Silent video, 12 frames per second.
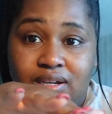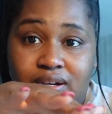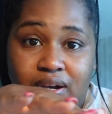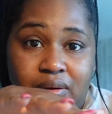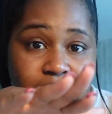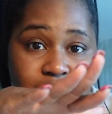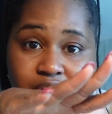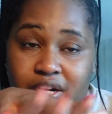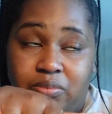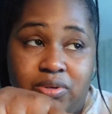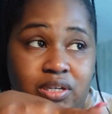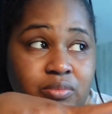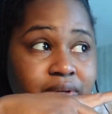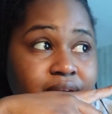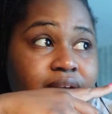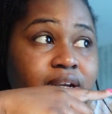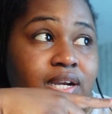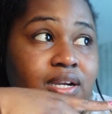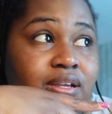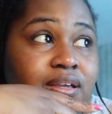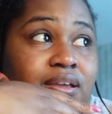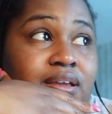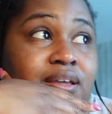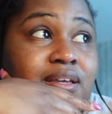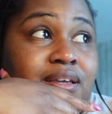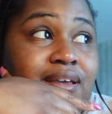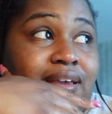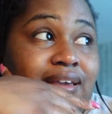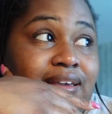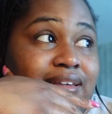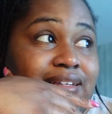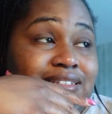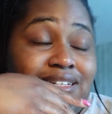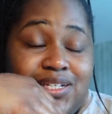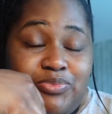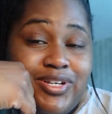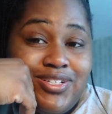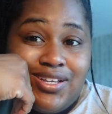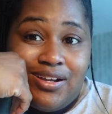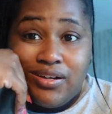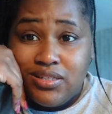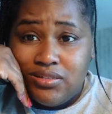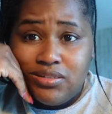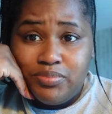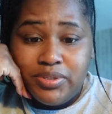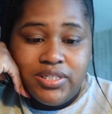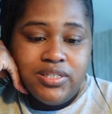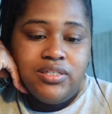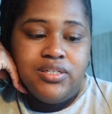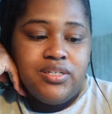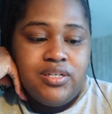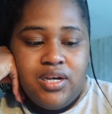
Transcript: Um, gotta try to help him get up in there and check this place out because it looked pretty good.